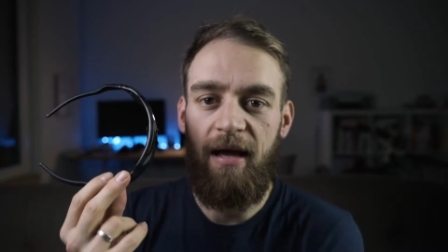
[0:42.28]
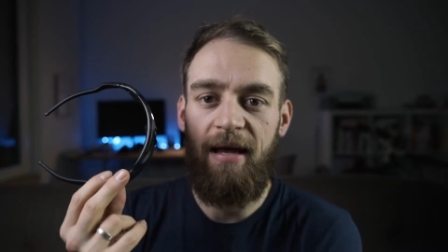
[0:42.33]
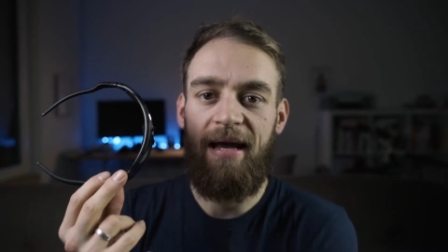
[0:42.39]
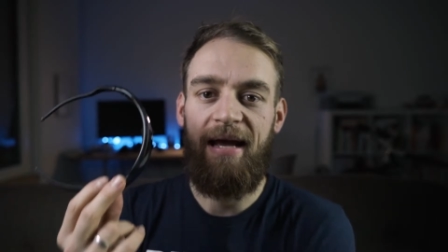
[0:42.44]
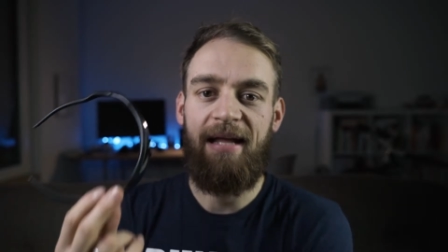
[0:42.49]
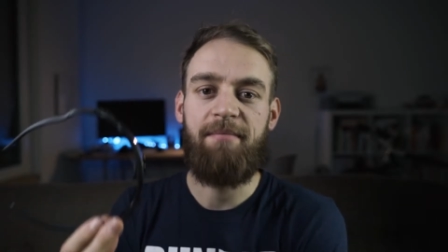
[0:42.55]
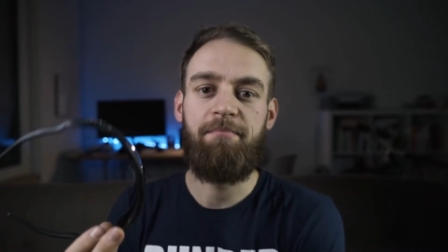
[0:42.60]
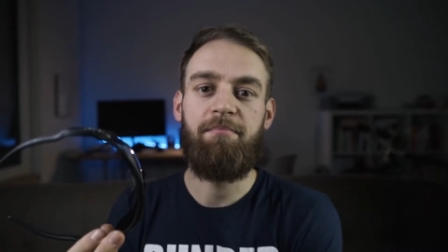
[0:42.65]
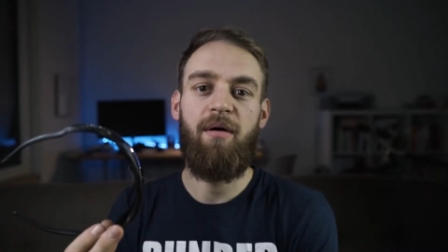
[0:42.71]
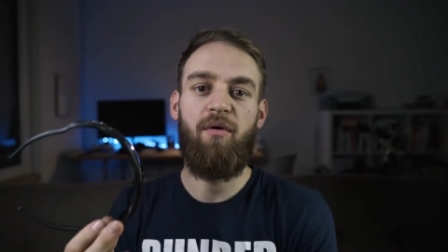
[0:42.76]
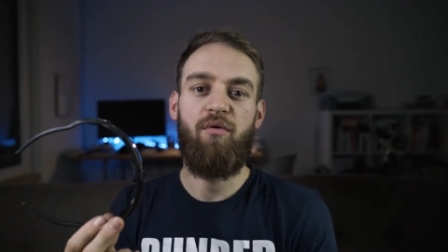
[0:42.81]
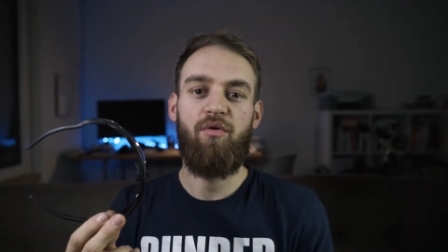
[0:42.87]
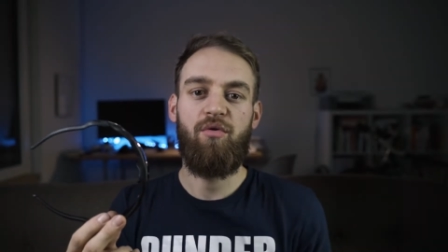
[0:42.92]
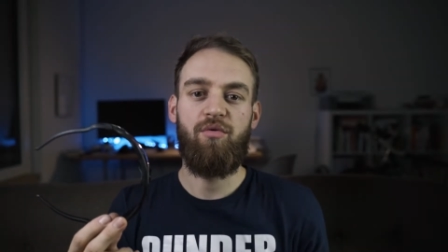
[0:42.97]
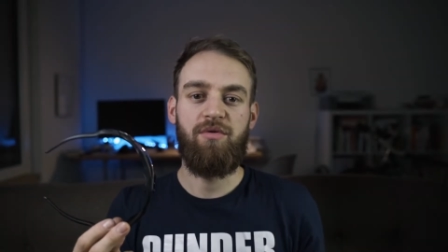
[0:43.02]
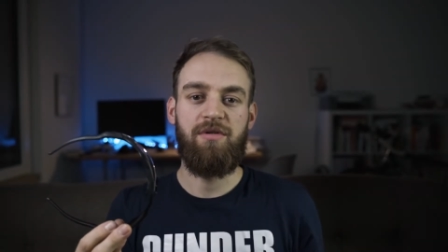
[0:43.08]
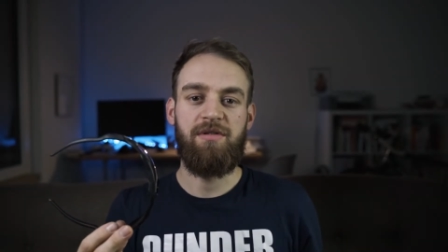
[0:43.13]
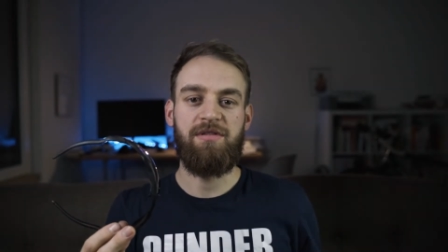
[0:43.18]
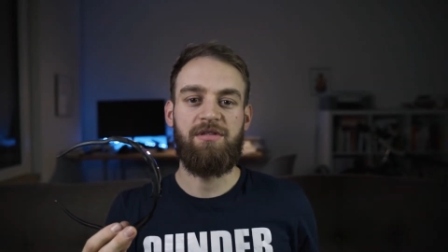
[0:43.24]
I had
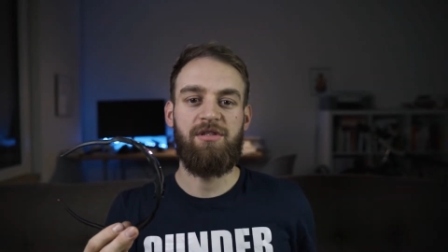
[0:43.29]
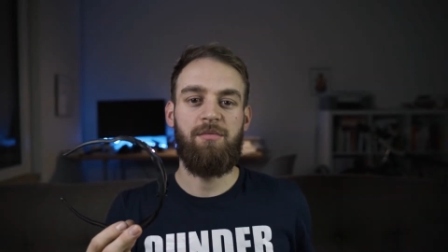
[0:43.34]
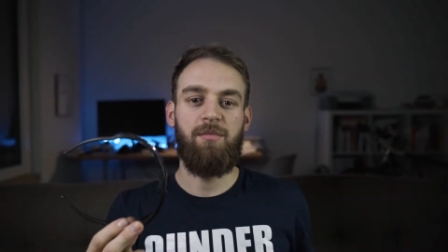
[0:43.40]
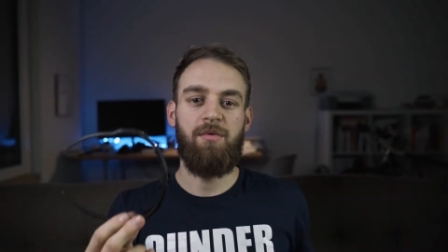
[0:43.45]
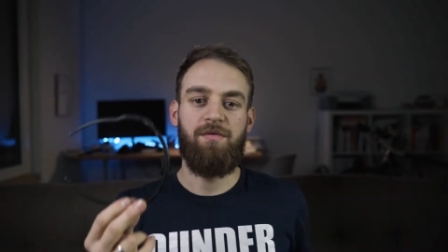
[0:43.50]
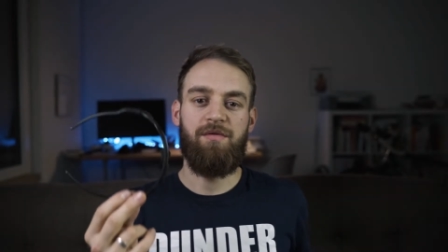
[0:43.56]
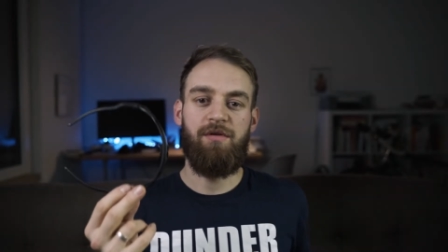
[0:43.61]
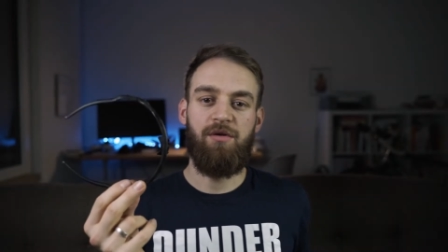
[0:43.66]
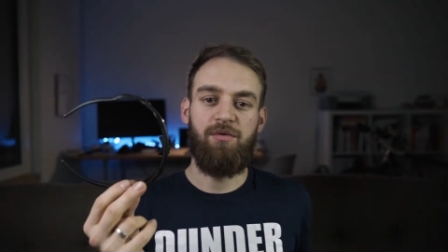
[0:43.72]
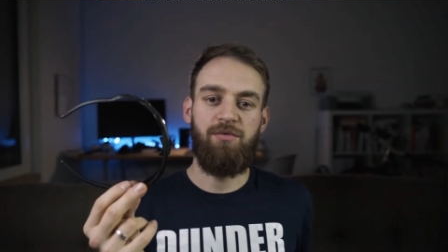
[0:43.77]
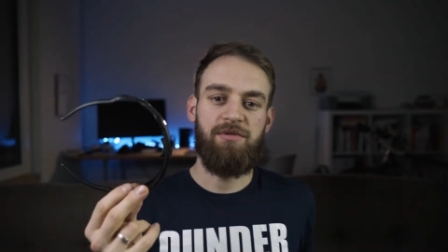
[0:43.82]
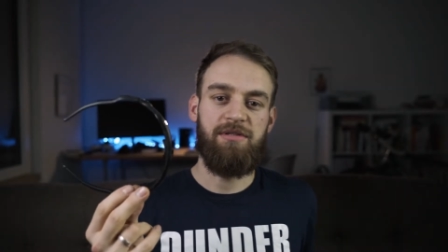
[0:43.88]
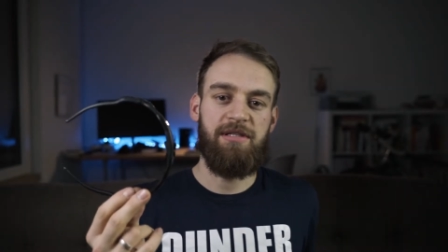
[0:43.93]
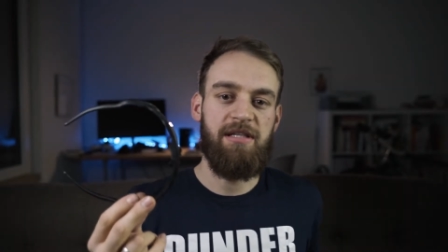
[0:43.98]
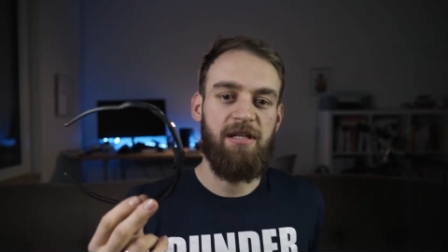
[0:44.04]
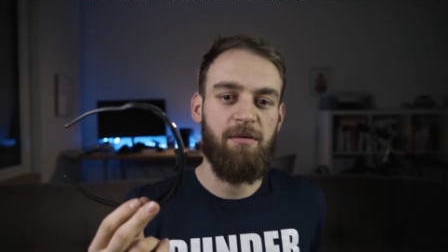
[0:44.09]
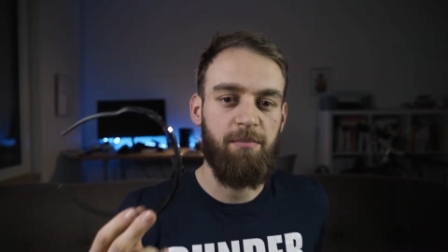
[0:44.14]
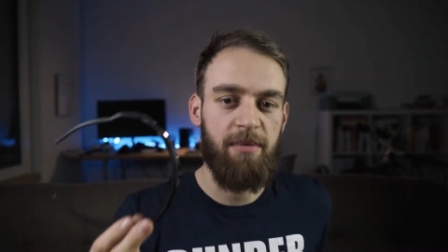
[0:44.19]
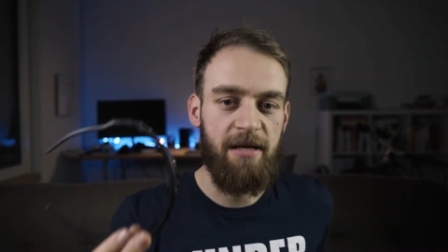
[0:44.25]
borrowed some of those
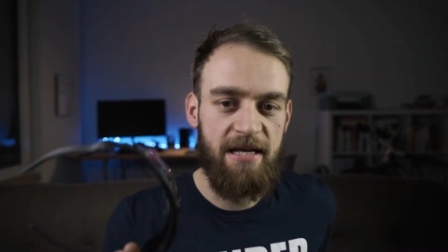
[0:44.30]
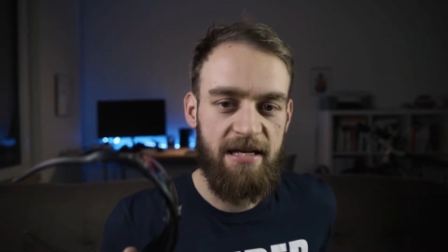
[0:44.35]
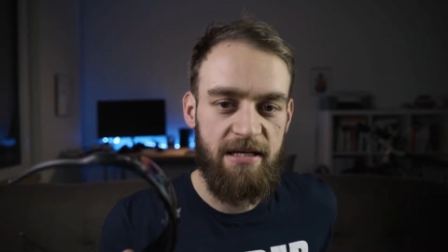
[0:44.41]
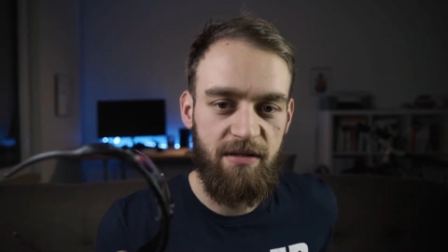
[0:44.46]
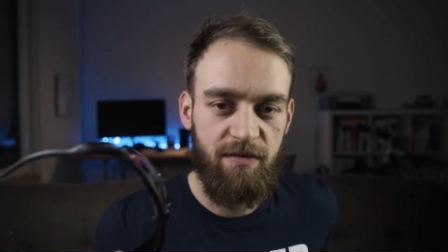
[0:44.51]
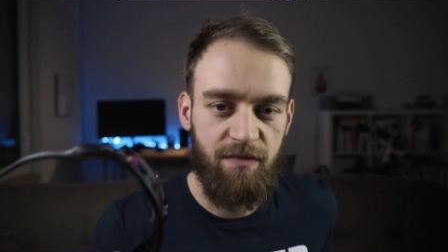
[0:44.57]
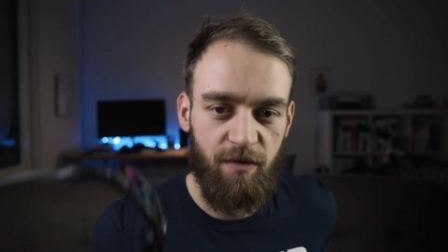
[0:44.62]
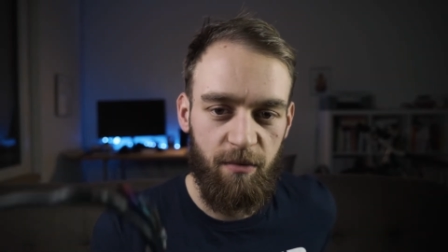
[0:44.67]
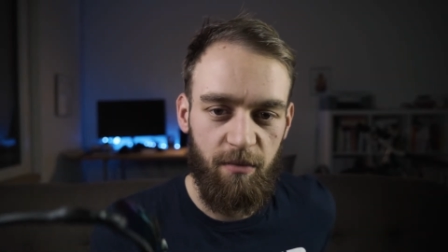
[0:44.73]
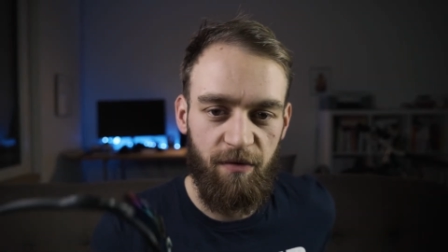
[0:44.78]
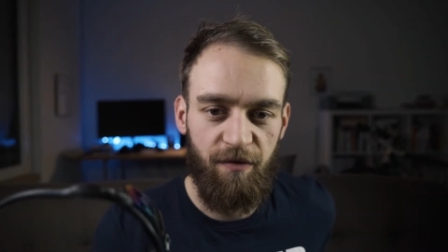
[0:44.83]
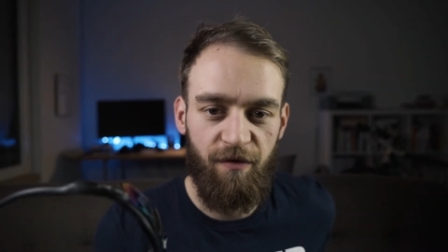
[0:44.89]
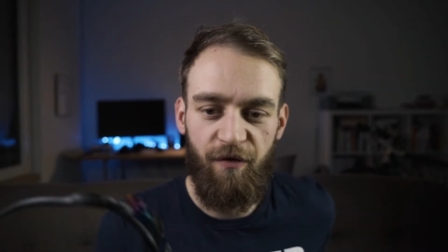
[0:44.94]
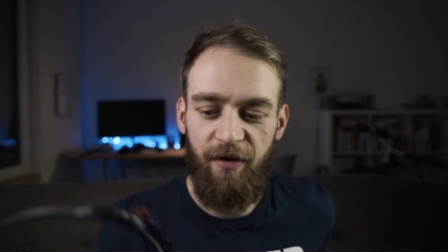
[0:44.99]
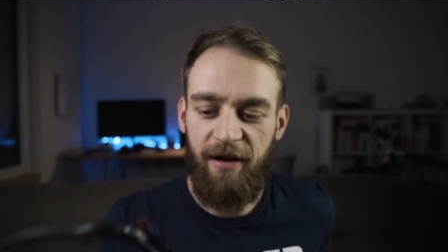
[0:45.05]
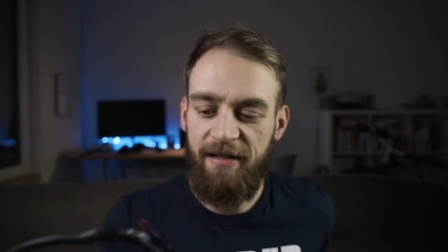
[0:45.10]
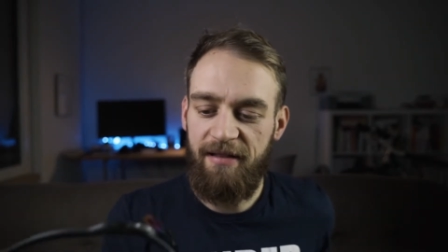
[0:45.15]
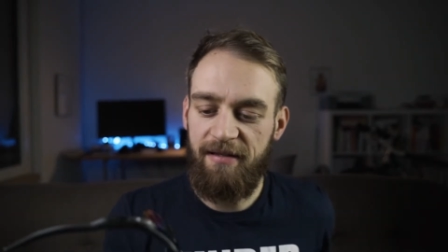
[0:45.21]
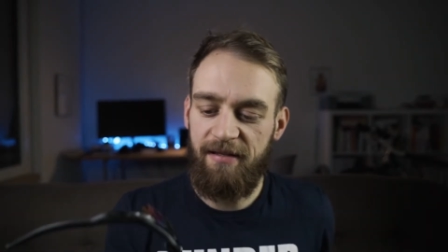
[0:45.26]
in the past from a
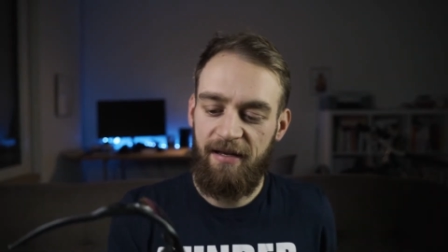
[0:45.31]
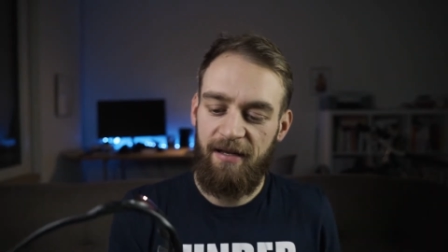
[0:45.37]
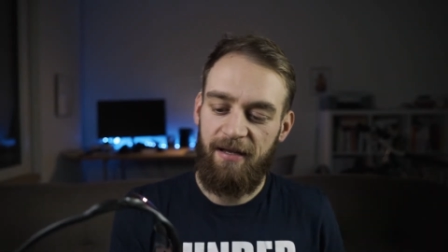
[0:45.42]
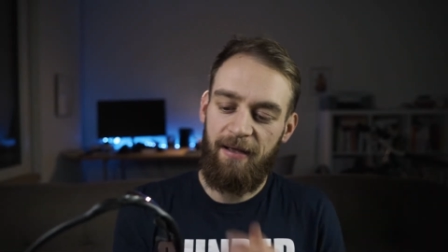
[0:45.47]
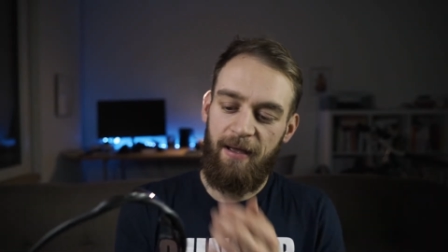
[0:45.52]
friend